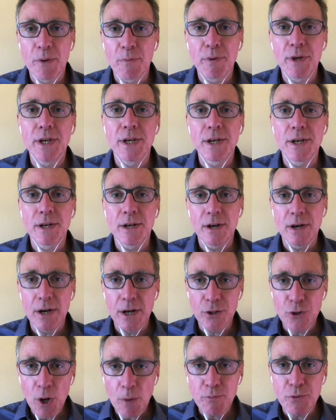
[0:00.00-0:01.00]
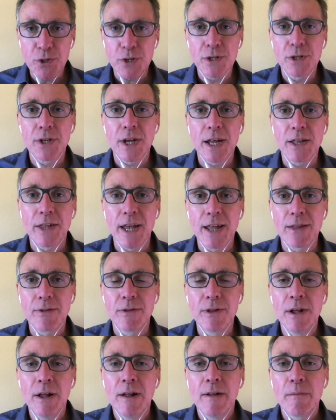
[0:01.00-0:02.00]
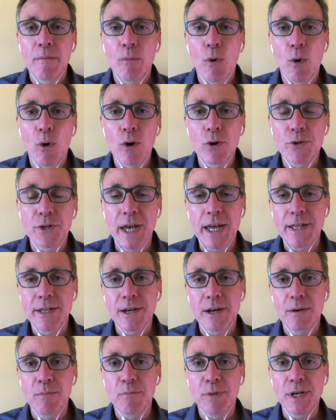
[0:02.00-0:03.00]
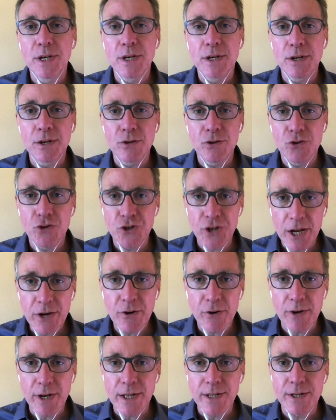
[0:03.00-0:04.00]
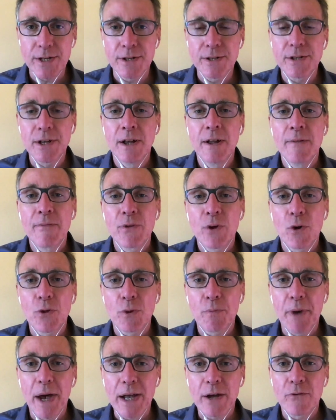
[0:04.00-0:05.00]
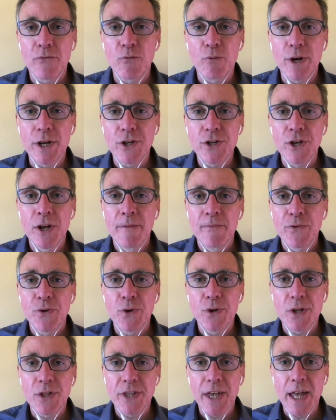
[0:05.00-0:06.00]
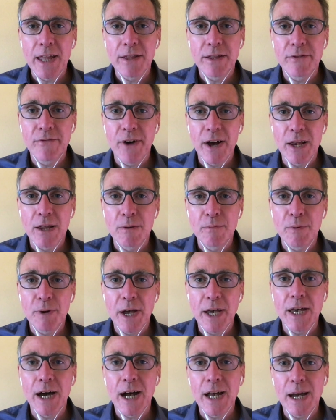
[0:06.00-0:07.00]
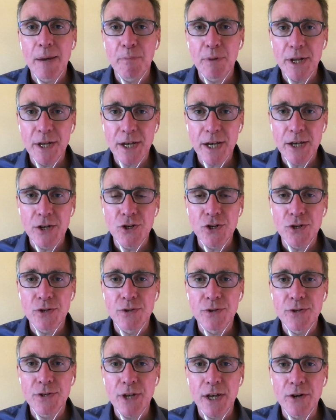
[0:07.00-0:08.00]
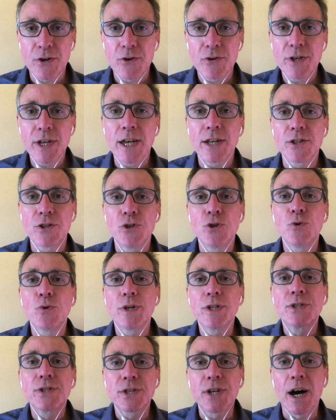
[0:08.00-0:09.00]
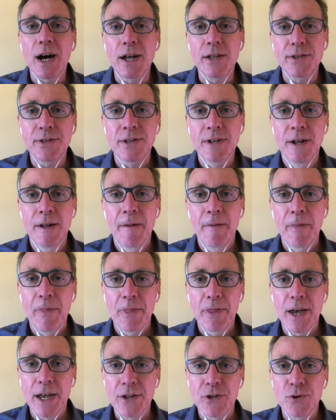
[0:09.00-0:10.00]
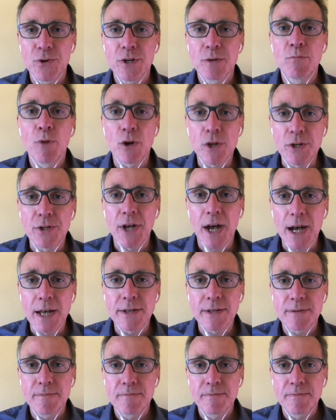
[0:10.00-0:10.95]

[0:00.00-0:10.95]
being adopted and then more data being generated, on the back of which you can then develop AI applications and create new insights that you can monetize.